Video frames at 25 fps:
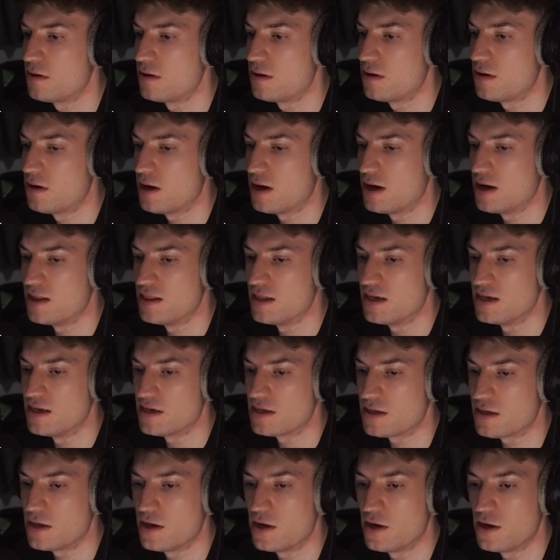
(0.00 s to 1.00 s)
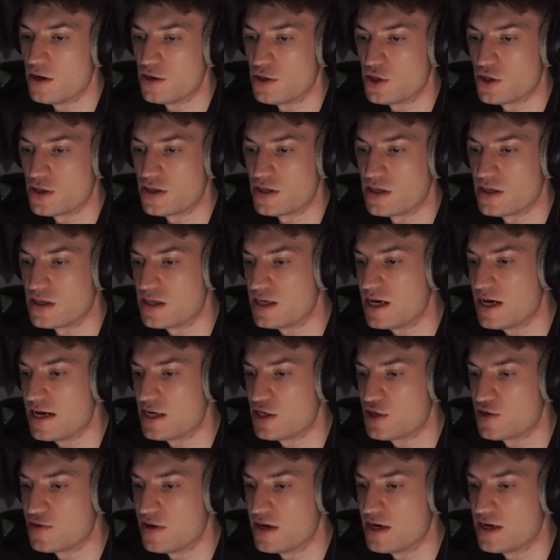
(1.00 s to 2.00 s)
and there's just a
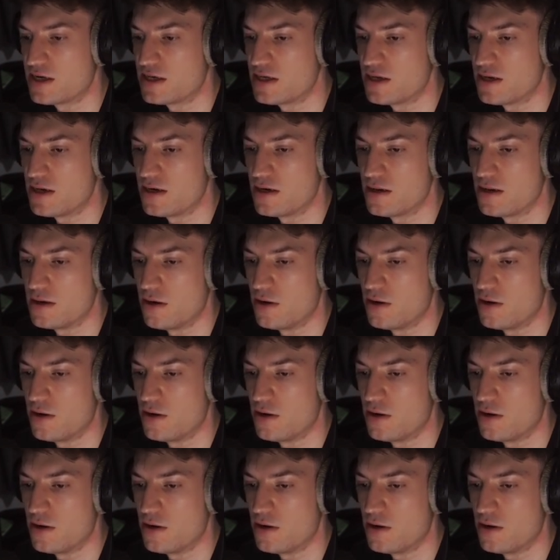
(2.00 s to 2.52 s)
saturator